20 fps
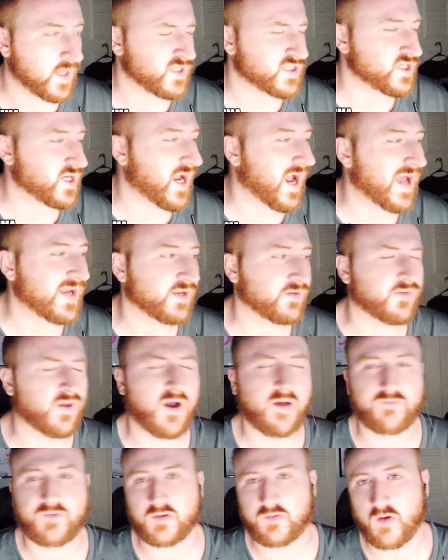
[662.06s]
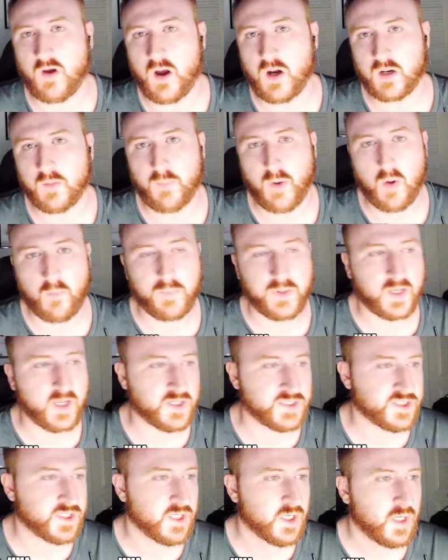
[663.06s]
kind of tough to talk about
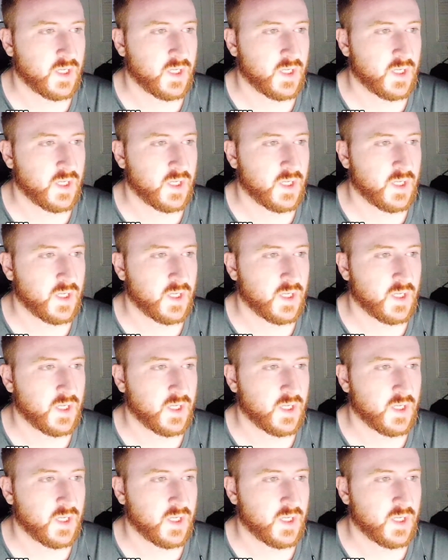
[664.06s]
because